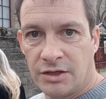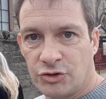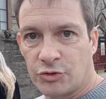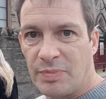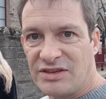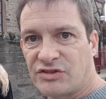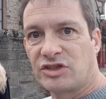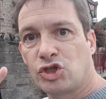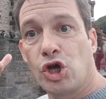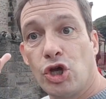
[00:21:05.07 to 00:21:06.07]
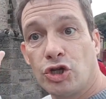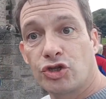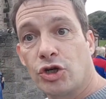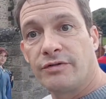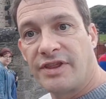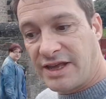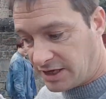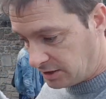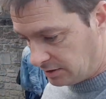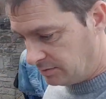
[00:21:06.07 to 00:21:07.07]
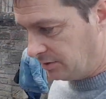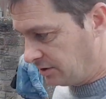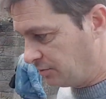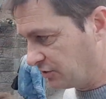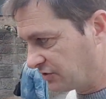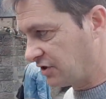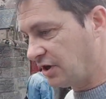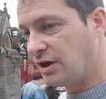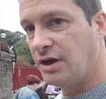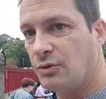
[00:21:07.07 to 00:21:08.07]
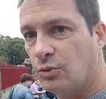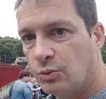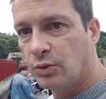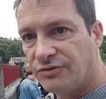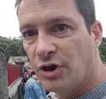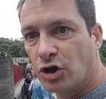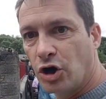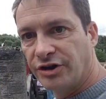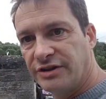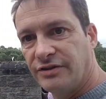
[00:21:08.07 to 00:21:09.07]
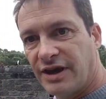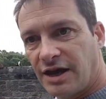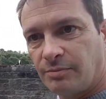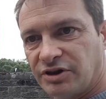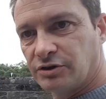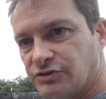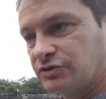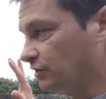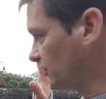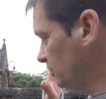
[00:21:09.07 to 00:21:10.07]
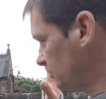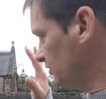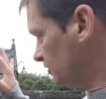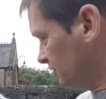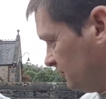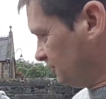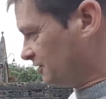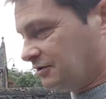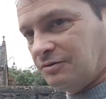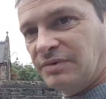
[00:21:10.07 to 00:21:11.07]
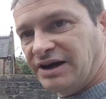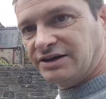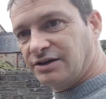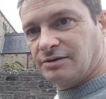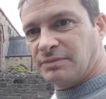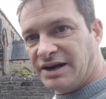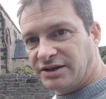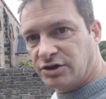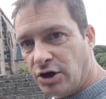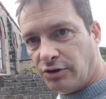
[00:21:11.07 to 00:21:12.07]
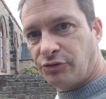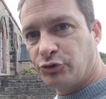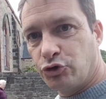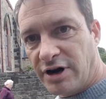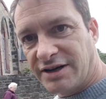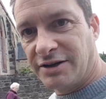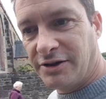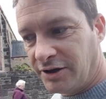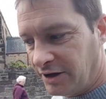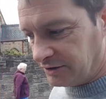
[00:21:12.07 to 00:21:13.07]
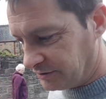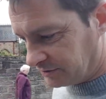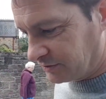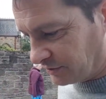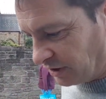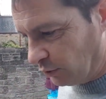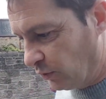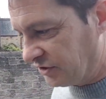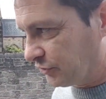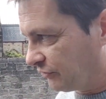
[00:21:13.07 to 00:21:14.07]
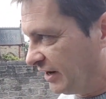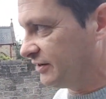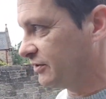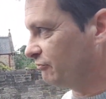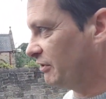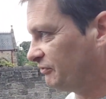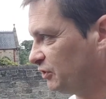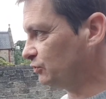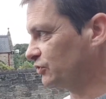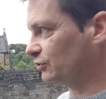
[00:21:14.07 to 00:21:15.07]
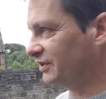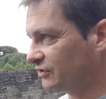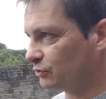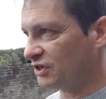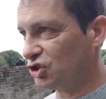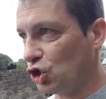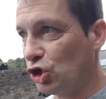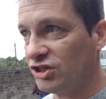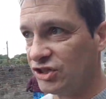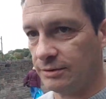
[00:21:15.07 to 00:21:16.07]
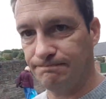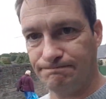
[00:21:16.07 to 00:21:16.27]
Just past the church over there, but uh, we've not gone in there because my my goth Dracula and uh, witch friend refused to go into a church.